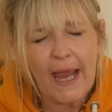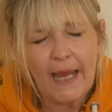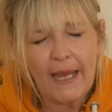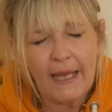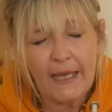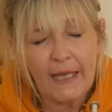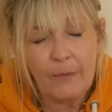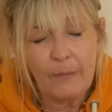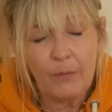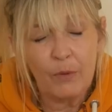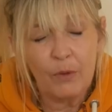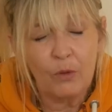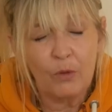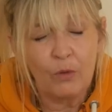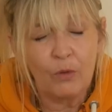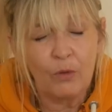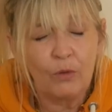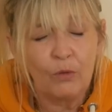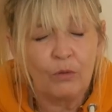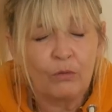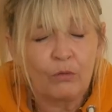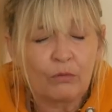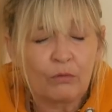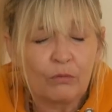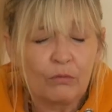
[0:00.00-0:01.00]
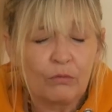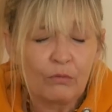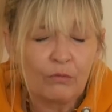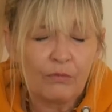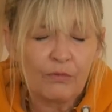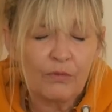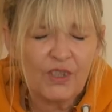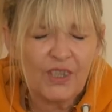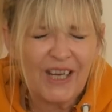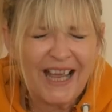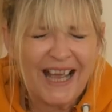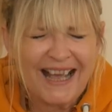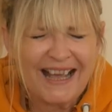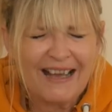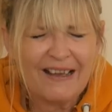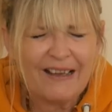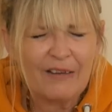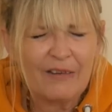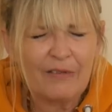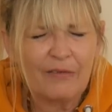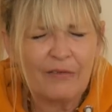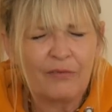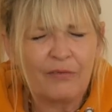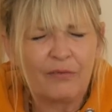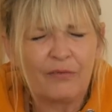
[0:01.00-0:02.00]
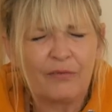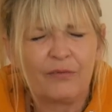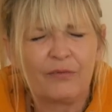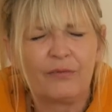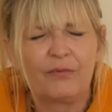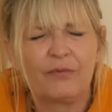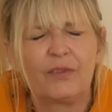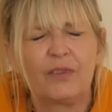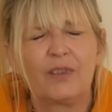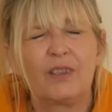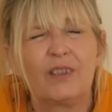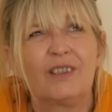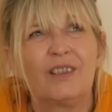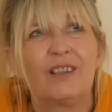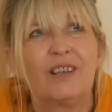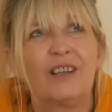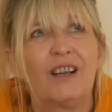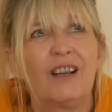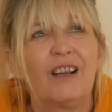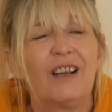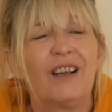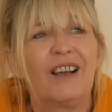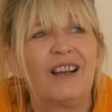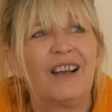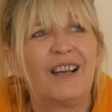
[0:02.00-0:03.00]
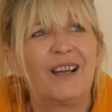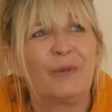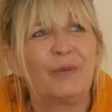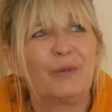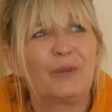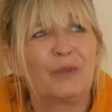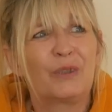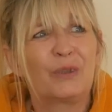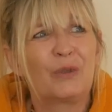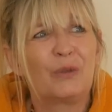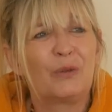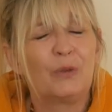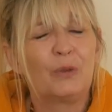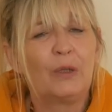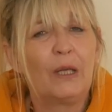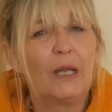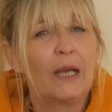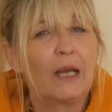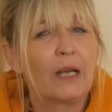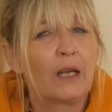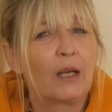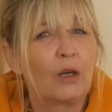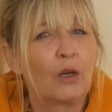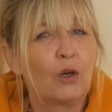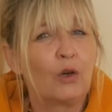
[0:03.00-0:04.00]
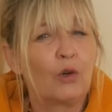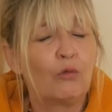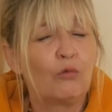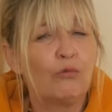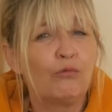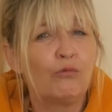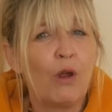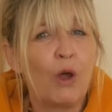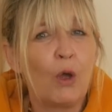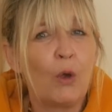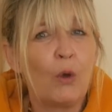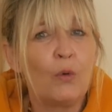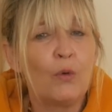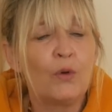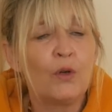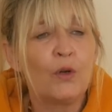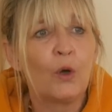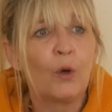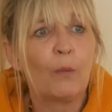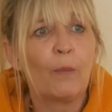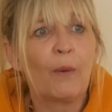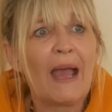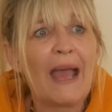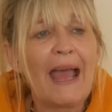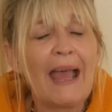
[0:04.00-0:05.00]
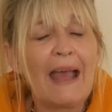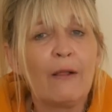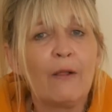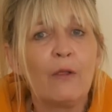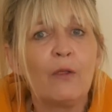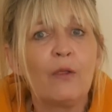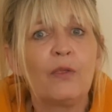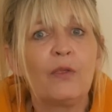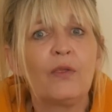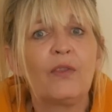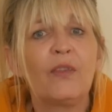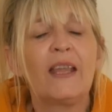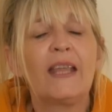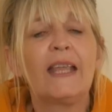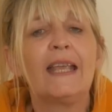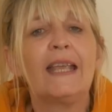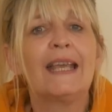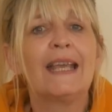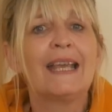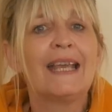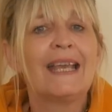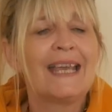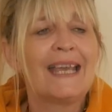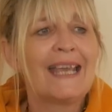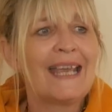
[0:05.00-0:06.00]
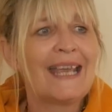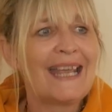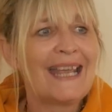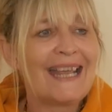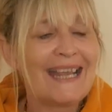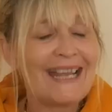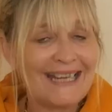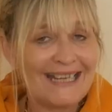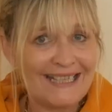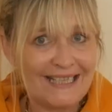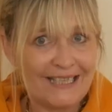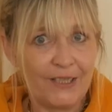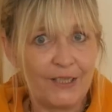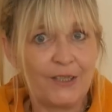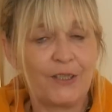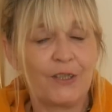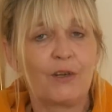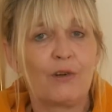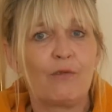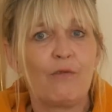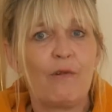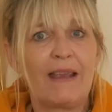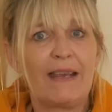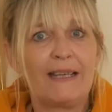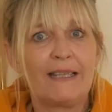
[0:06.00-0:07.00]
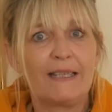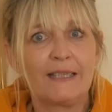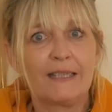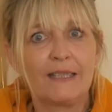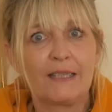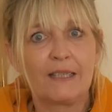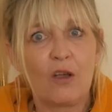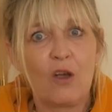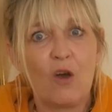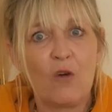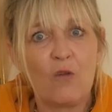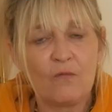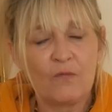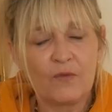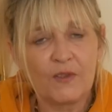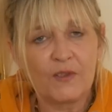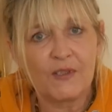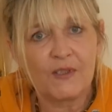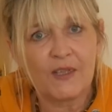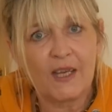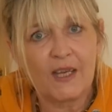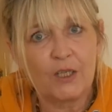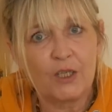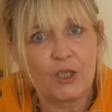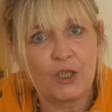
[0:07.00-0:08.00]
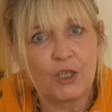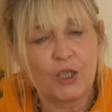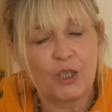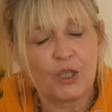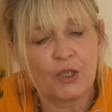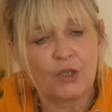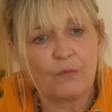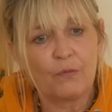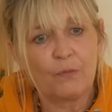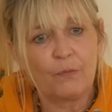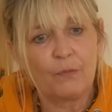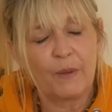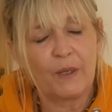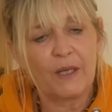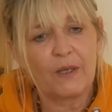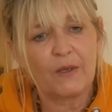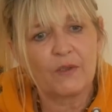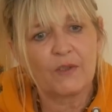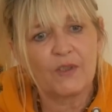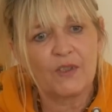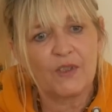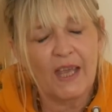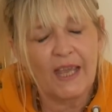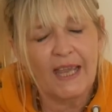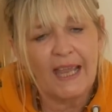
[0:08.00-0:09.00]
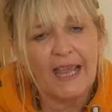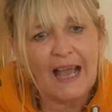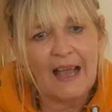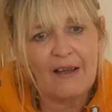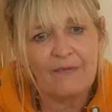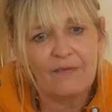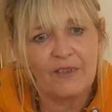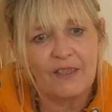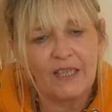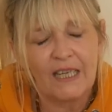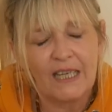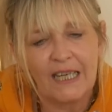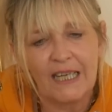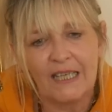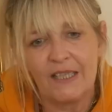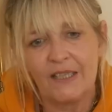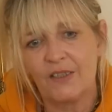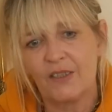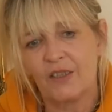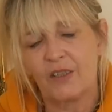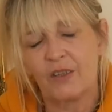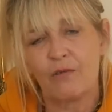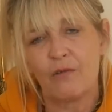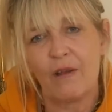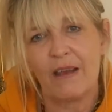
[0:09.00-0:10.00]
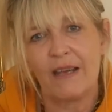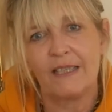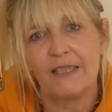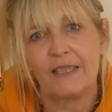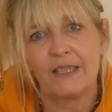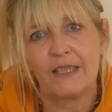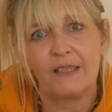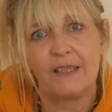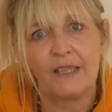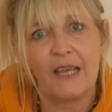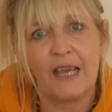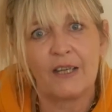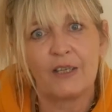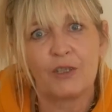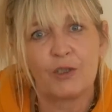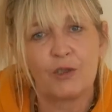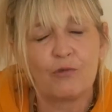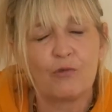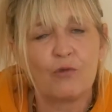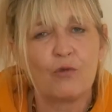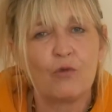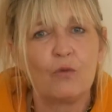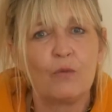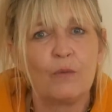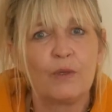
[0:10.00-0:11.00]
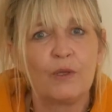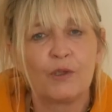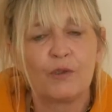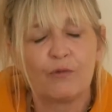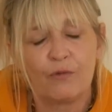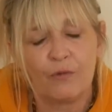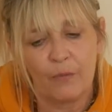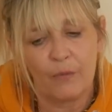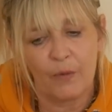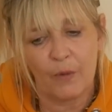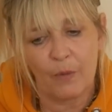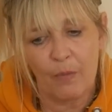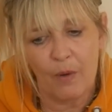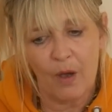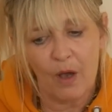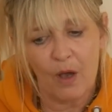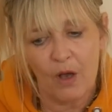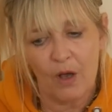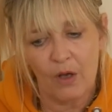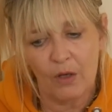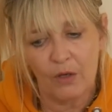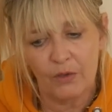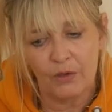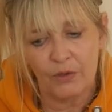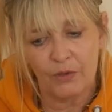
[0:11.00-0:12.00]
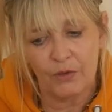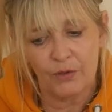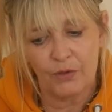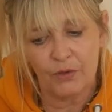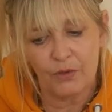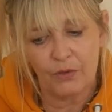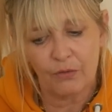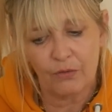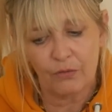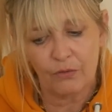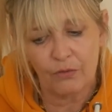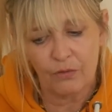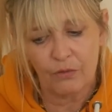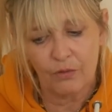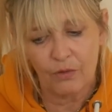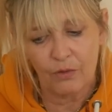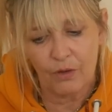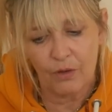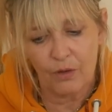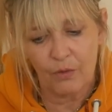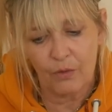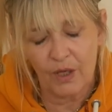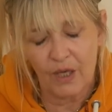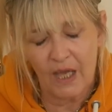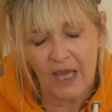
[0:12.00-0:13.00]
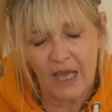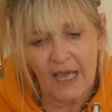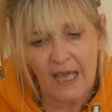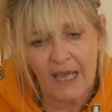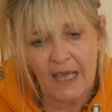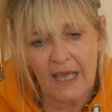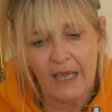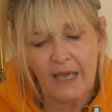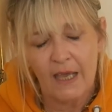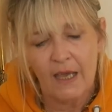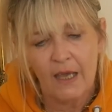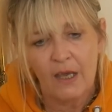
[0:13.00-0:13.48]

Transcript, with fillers: able to have, I would call it, a grown up, healthy, integrated conversation because they haven't integrated their traumas from the past. Okay?